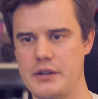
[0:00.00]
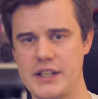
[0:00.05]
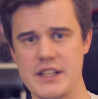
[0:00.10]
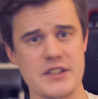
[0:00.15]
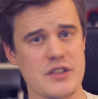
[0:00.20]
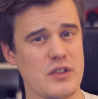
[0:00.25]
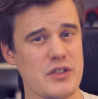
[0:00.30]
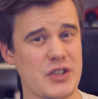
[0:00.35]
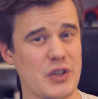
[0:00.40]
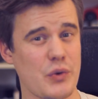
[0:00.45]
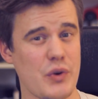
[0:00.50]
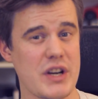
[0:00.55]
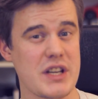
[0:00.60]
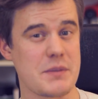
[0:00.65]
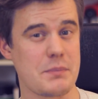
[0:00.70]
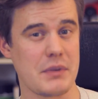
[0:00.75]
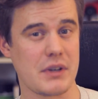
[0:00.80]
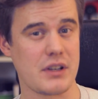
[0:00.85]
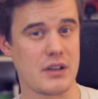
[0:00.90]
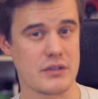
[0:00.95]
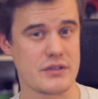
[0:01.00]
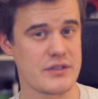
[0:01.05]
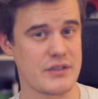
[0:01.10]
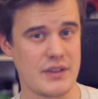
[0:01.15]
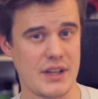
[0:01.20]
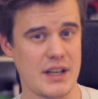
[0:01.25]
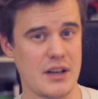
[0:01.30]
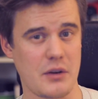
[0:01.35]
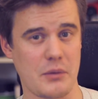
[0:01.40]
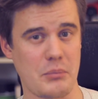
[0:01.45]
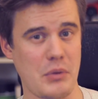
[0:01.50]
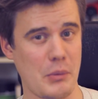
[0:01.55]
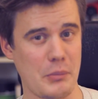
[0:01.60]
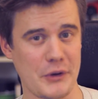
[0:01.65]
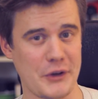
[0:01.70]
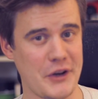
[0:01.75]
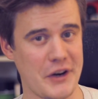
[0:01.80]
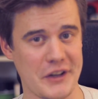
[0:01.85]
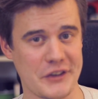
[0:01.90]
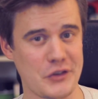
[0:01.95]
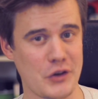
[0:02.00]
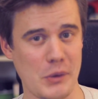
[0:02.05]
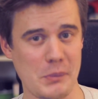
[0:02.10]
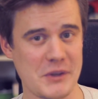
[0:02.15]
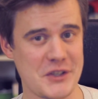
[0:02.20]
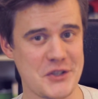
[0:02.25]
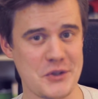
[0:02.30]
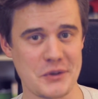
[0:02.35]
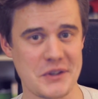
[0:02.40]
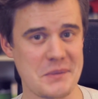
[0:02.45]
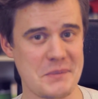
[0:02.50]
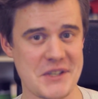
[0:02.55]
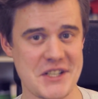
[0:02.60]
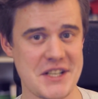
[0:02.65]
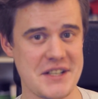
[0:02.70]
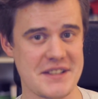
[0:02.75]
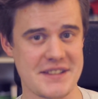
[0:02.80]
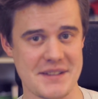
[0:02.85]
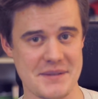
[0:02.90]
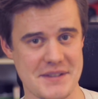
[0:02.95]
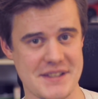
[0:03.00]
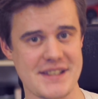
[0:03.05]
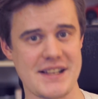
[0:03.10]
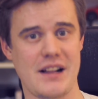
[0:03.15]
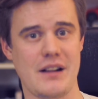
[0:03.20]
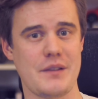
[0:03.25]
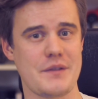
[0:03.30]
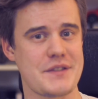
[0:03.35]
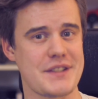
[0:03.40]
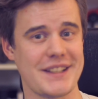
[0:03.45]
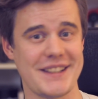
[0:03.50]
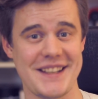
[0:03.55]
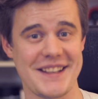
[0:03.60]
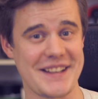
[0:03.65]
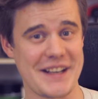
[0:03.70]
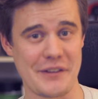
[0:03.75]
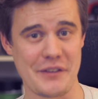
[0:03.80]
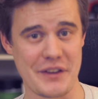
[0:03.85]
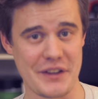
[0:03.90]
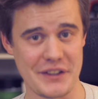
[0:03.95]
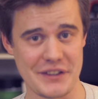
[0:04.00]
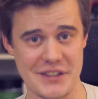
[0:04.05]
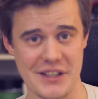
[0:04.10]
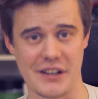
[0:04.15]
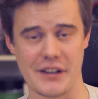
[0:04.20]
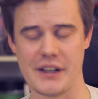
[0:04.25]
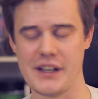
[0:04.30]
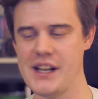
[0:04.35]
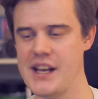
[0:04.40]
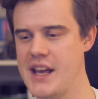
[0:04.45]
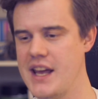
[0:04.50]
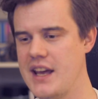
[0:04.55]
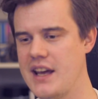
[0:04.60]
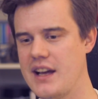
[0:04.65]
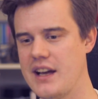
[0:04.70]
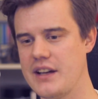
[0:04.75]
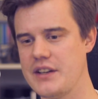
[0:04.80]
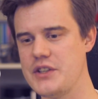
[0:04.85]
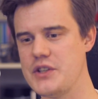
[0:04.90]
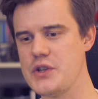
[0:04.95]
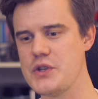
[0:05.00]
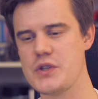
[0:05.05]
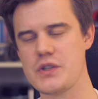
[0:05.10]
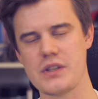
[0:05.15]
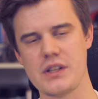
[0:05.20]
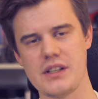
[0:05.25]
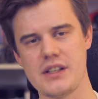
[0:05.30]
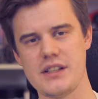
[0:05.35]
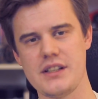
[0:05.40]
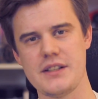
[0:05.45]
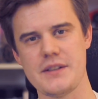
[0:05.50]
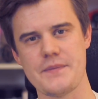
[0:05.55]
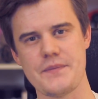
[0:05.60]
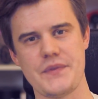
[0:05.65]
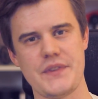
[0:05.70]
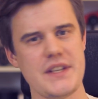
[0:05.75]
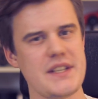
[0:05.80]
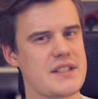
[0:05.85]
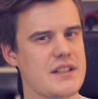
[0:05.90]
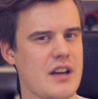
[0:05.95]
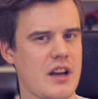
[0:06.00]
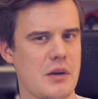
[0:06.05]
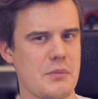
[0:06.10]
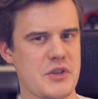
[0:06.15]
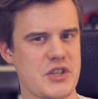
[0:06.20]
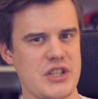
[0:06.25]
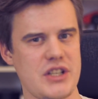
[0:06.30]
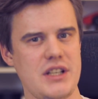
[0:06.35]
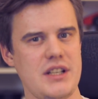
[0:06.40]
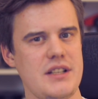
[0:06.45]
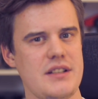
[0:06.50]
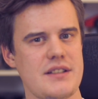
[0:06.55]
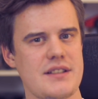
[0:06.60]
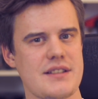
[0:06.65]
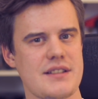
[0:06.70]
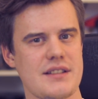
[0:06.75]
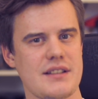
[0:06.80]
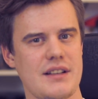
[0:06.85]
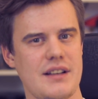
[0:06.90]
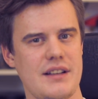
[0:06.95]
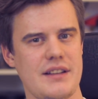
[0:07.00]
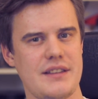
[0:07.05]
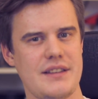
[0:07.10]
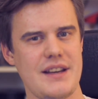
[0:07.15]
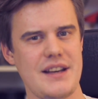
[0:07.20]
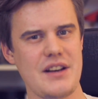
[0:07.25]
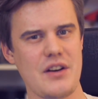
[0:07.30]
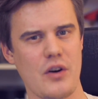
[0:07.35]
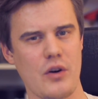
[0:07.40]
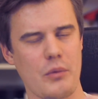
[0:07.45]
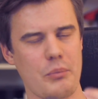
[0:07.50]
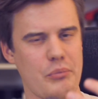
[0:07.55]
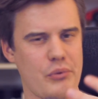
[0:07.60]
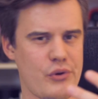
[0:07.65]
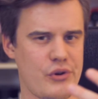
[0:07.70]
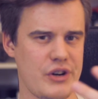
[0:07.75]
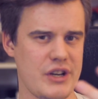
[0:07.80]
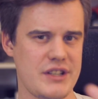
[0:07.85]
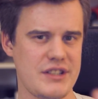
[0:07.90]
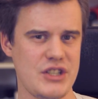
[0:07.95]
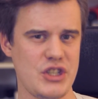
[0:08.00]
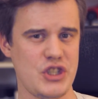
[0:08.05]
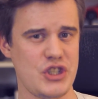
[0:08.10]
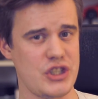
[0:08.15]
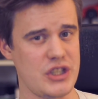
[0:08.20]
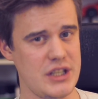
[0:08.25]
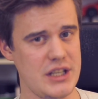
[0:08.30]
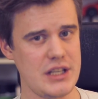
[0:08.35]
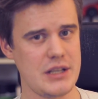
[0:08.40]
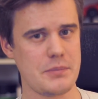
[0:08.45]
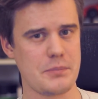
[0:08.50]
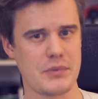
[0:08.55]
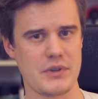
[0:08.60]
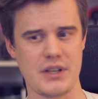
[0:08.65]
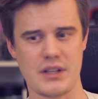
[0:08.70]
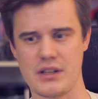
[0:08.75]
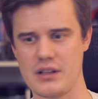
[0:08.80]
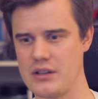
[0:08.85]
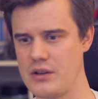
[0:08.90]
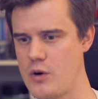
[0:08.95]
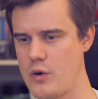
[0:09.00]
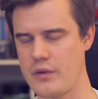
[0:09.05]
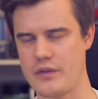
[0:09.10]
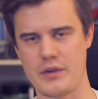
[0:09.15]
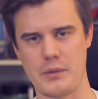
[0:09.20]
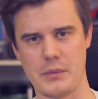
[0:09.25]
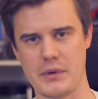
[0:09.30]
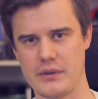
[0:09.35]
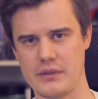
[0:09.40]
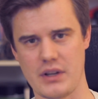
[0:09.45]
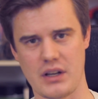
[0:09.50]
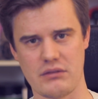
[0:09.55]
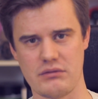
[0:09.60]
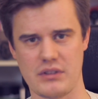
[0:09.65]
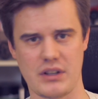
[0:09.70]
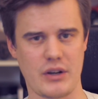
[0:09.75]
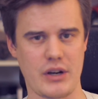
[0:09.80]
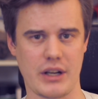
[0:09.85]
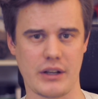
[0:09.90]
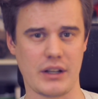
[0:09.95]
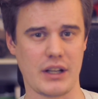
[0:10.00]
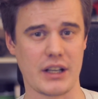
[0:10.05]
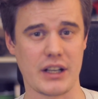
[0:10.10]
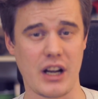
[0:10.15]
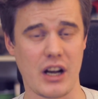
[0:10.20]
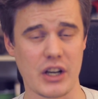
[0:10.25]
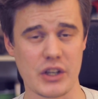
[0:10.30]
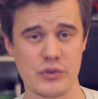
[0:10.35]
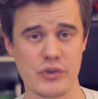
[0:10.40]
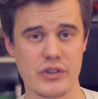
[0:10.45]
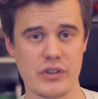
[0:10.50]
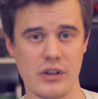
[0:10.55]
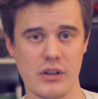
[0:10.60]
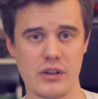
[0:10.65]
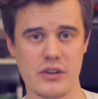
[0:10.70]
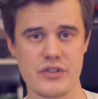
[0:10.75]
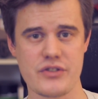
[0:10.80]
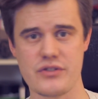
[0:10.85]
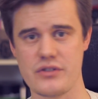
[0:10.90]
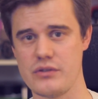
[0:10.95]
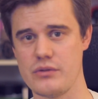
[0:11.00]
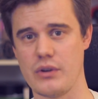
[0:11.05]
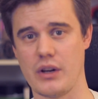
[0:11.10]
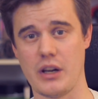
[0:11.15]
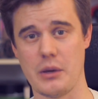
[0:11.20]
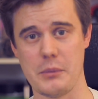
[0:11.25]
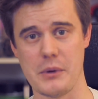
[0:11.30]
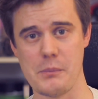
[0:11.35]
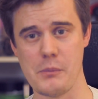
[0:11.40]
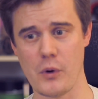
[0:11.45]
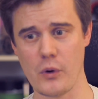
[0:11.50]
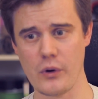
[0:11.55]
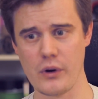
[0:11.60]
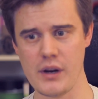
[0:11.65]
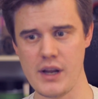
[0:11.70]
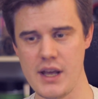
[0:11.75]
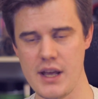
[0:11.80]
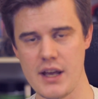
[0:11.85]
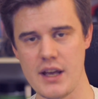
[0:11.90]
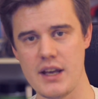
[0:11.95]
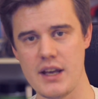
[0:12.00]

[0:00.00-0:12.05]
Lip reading: It's also great because they are probably going to troubleshoot the machines themselves and get everything done. And usually these kind of machines, they are pretty cheap. They can go from around like $100 to a little bit more.